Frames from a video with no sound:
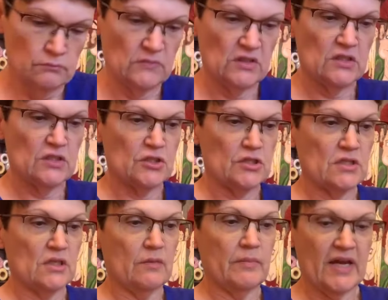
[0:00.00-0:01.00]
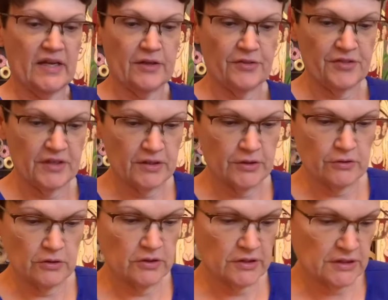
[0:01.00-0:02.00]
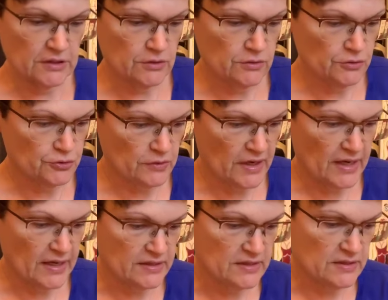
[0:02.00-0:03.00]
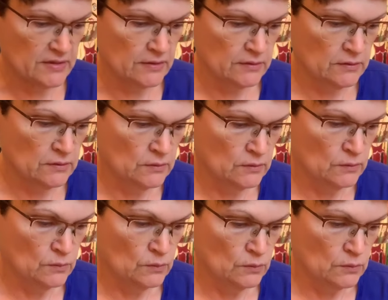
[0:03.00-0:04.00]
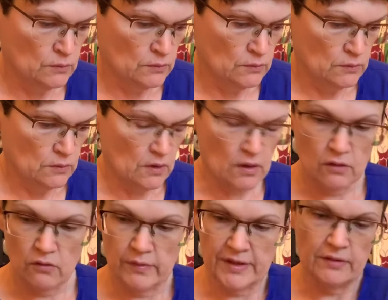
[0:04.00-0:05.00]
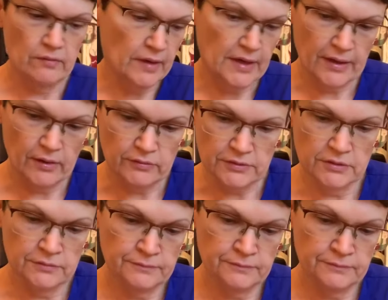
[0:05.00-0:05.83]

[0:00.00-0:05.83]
And this is just going to make a thicker looking dress all the way around.